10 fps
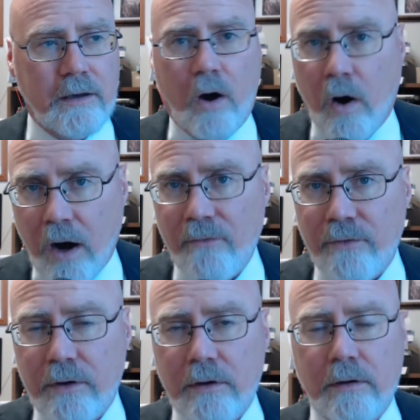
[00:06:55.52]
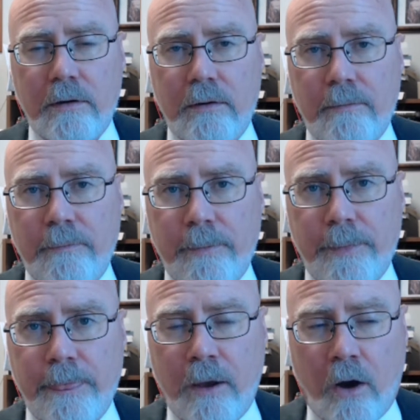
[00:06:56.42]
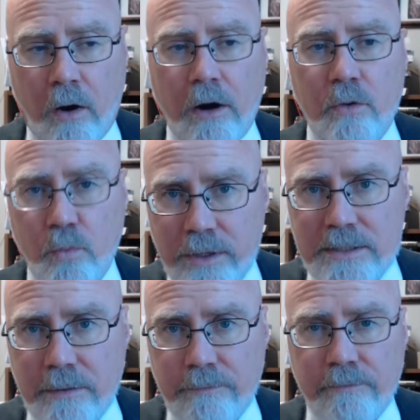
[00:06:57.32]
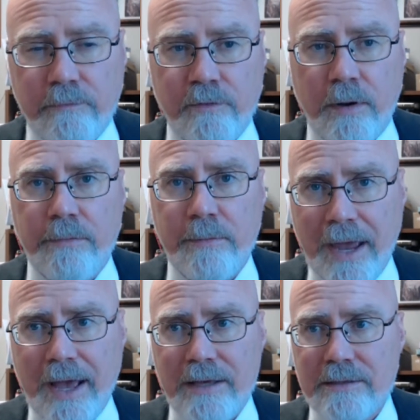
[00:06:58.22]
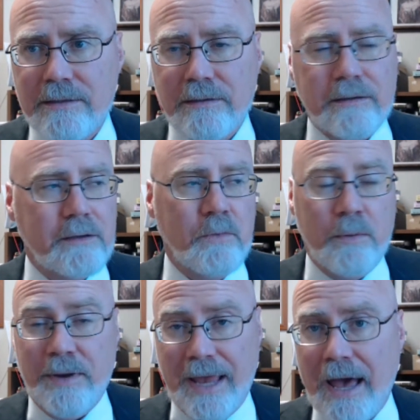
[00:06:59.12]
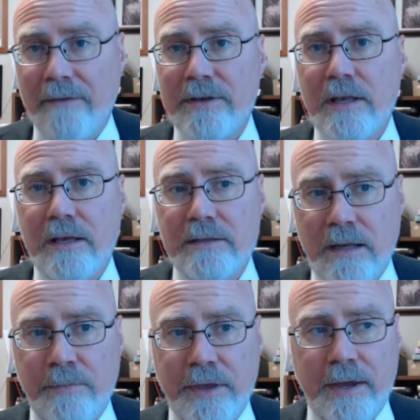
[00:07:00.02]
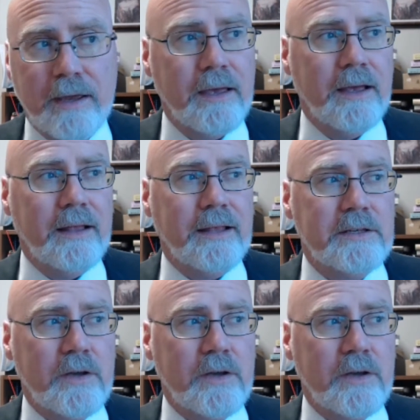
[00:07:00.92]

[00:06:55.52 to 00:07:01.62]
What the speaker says: offer hard wisdom from the past. When we have something that is